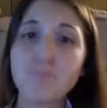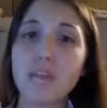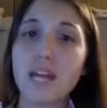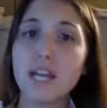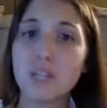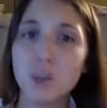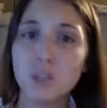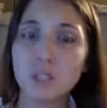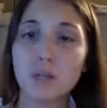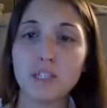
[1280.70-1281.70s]
And I
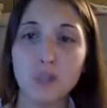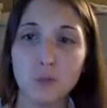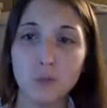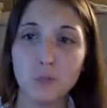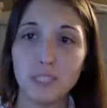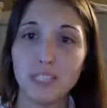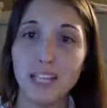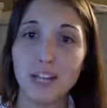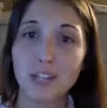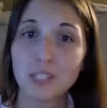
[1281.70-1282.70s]
noticed my tofu was a
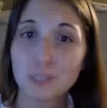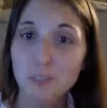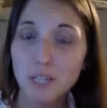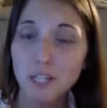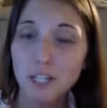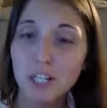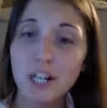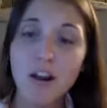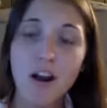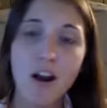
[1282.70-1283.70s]
lot crispier,
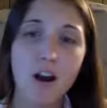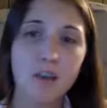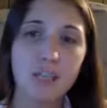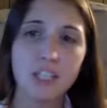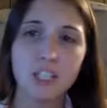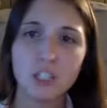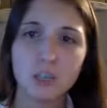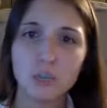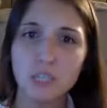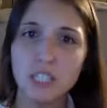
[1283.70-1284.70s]
and I
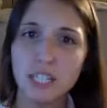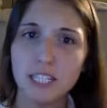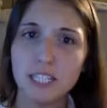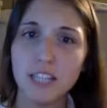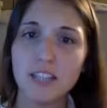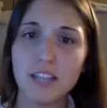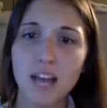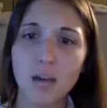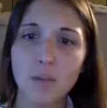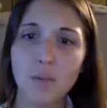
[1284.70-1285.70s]
just really liked it a
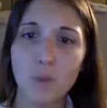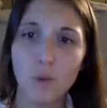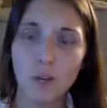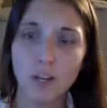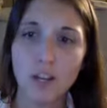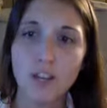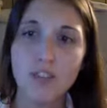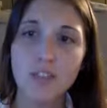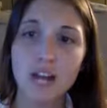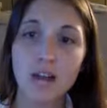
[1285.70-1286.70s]
lot more
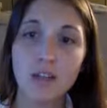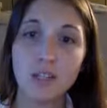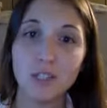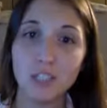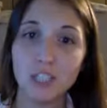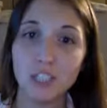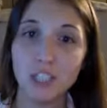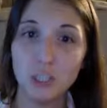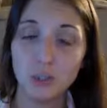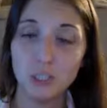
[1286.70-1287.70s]
than how I usually
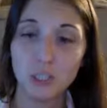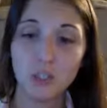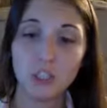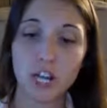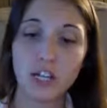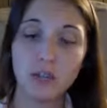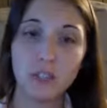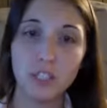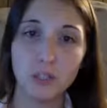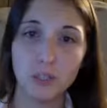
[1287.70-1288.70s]
do it. So I tried to
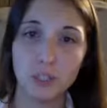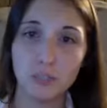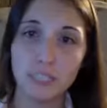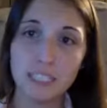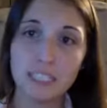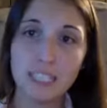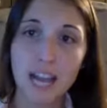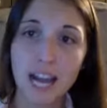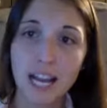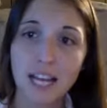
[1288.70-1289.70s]
really crisp each
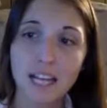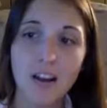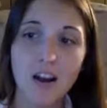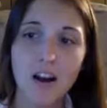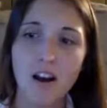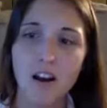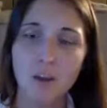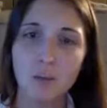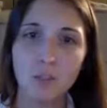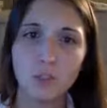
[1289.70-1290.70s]
side.
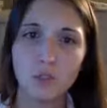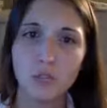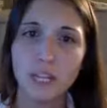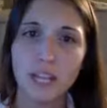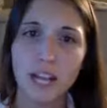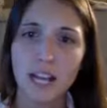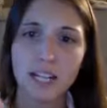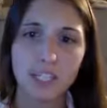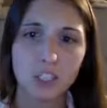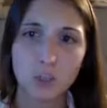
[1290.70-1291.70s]
It was great. I
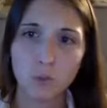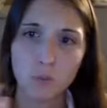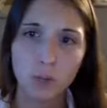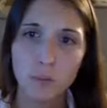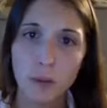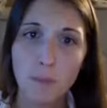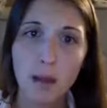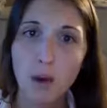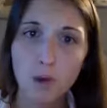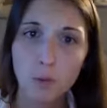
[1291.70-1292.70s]
added it to one of my
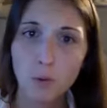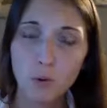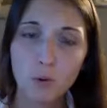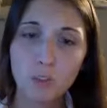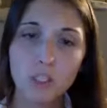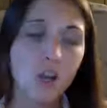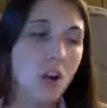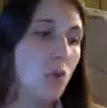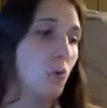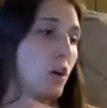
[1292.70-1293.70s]
power bowls.
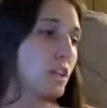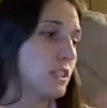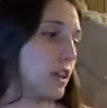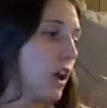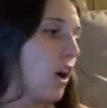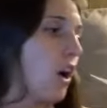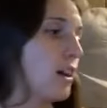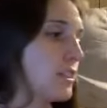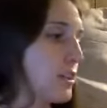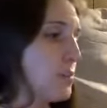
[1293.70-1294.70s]
Was
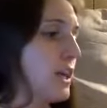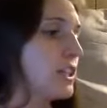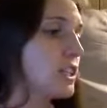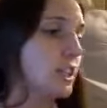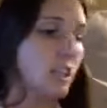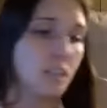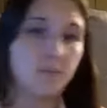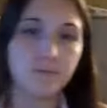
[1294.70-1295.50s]
awesome. Actually,